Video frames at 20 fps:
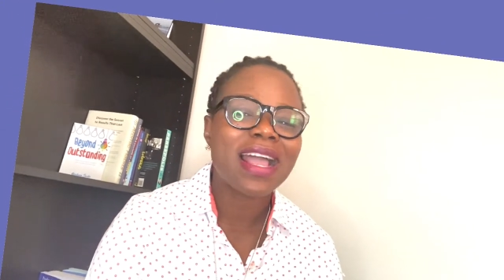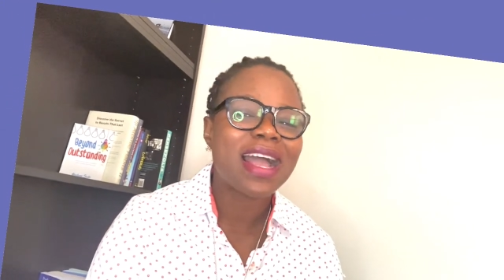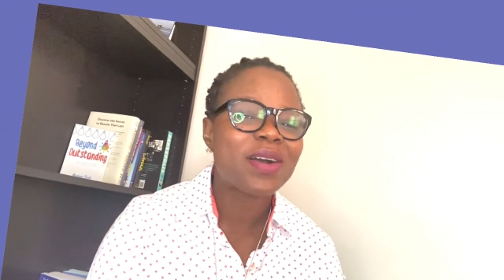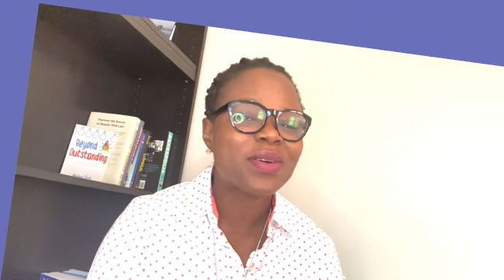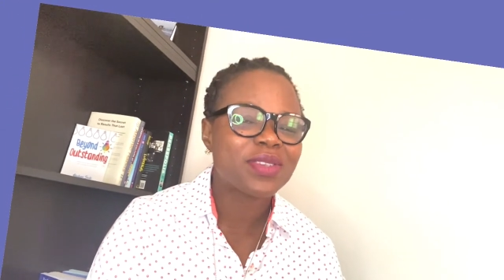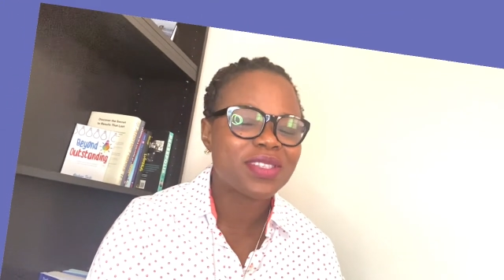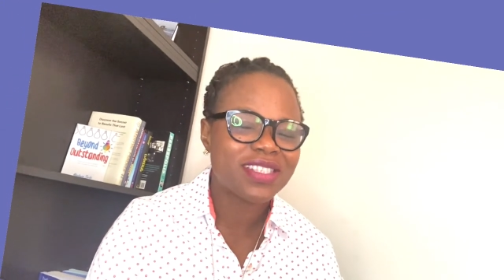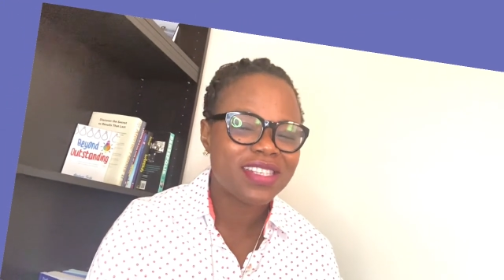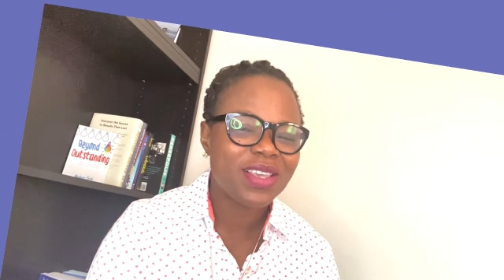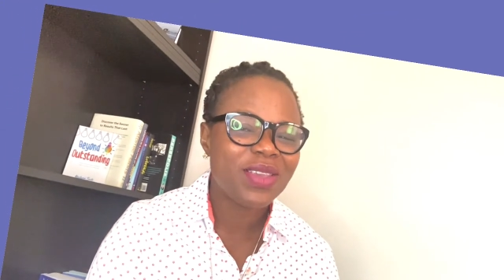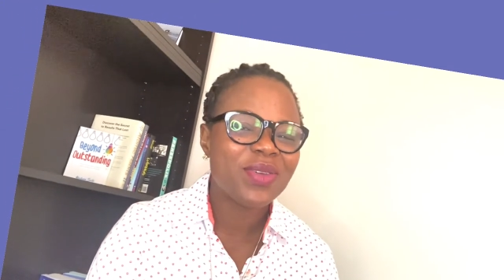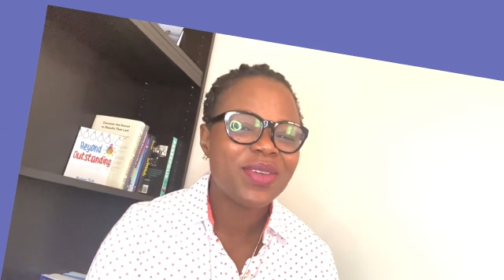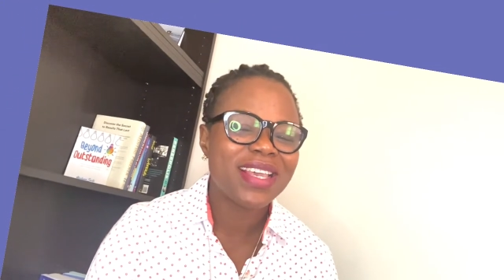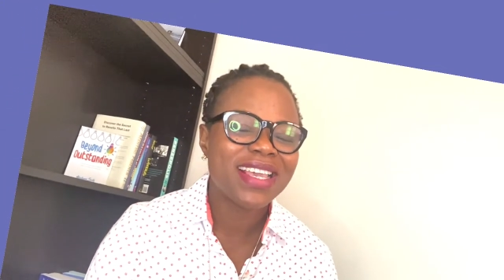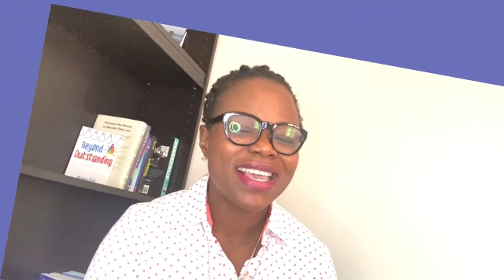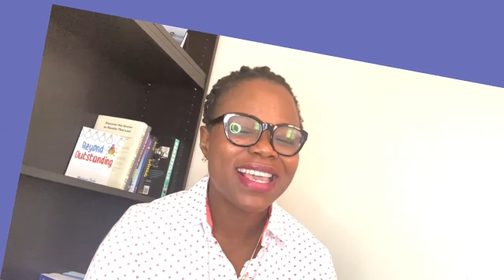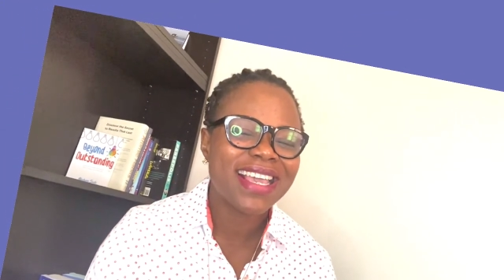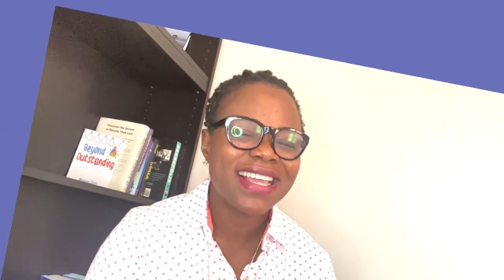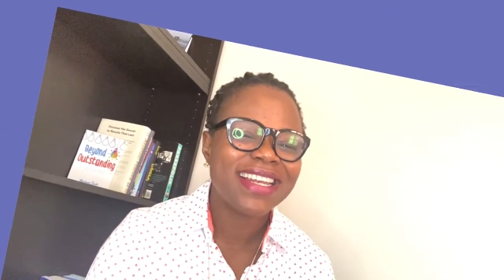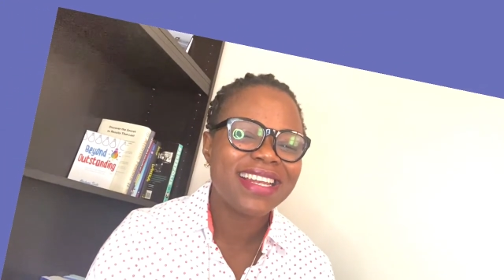I'll see you
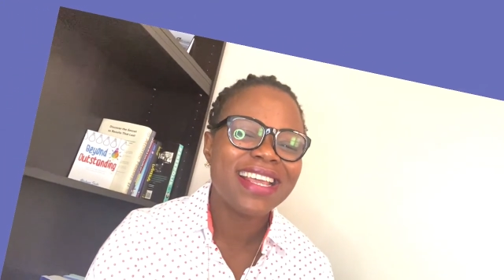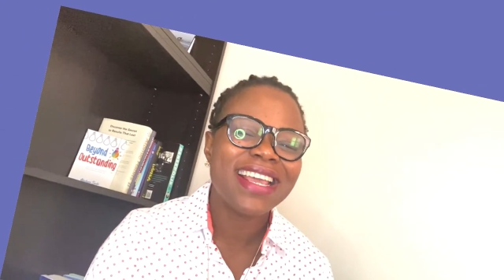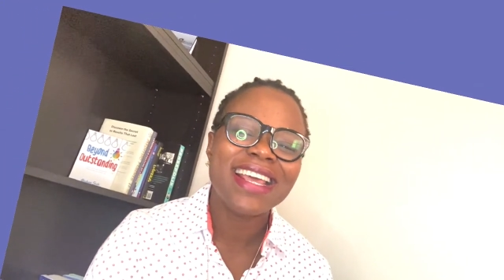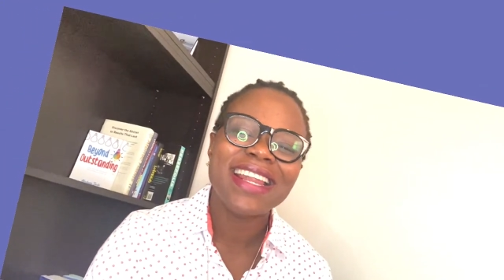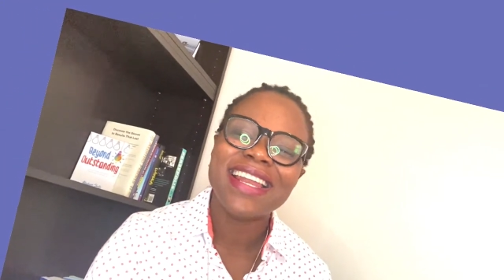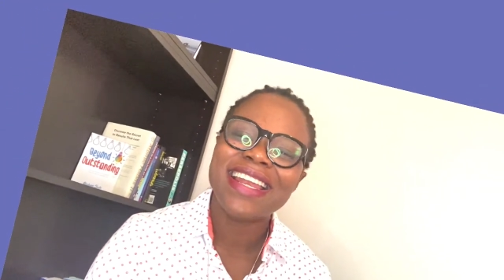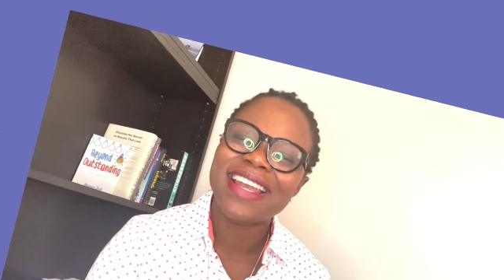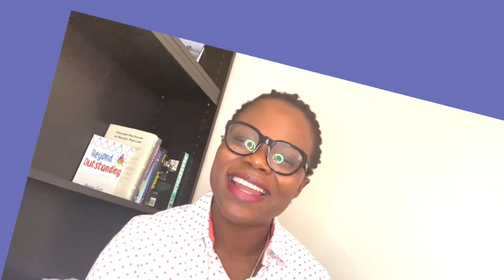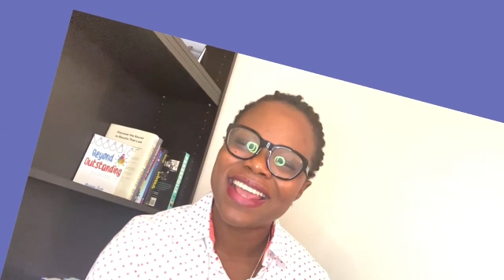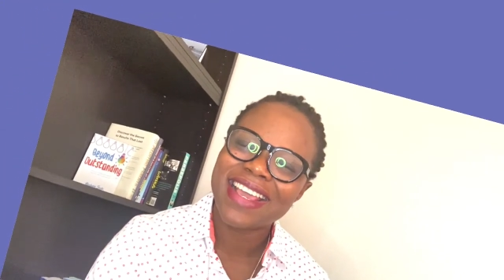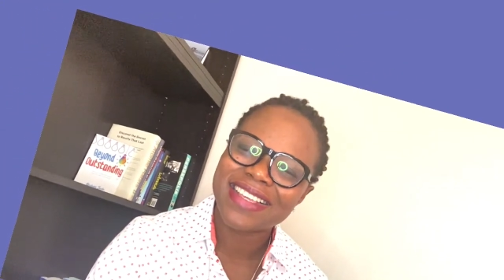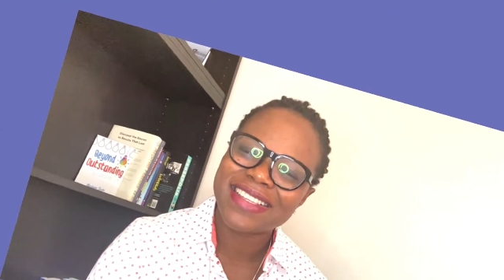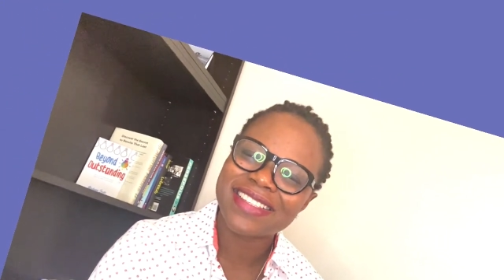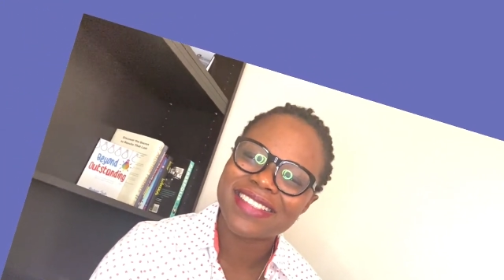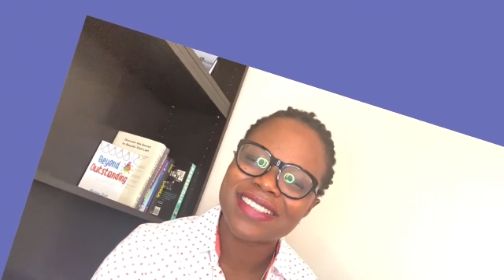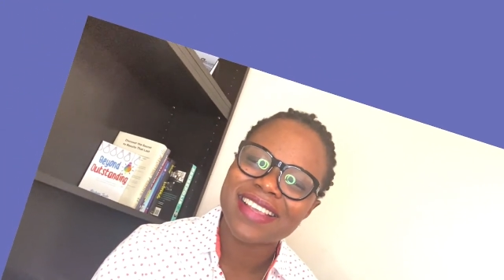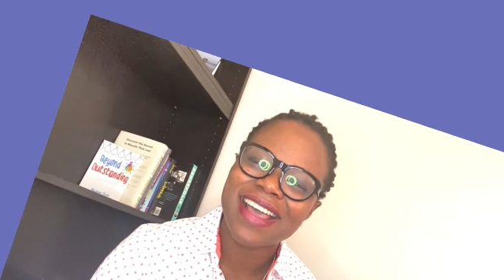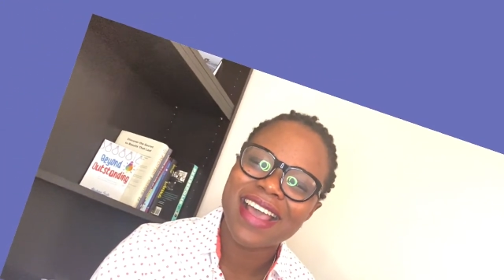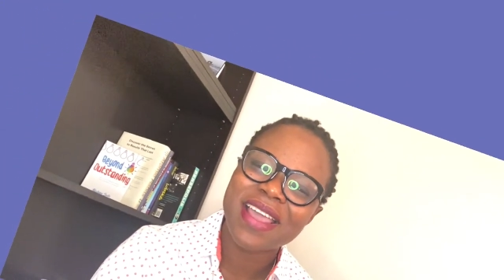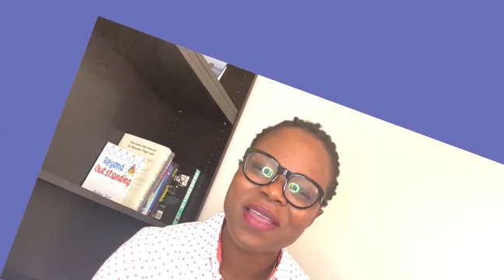again
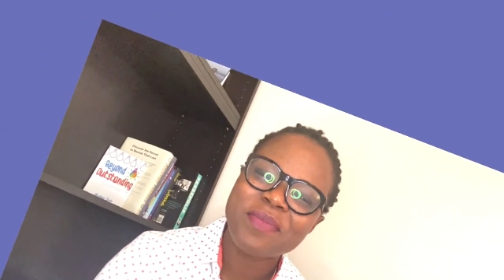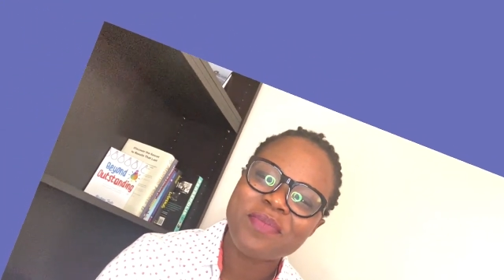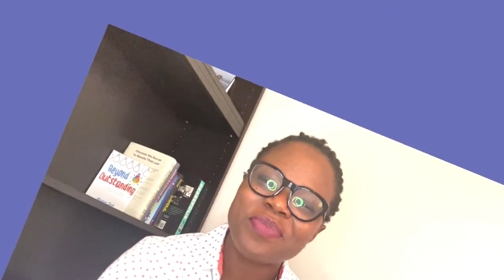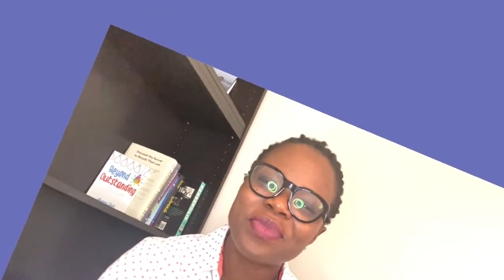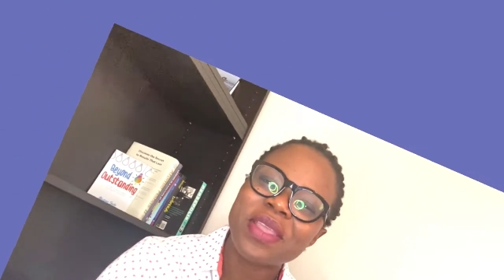next time.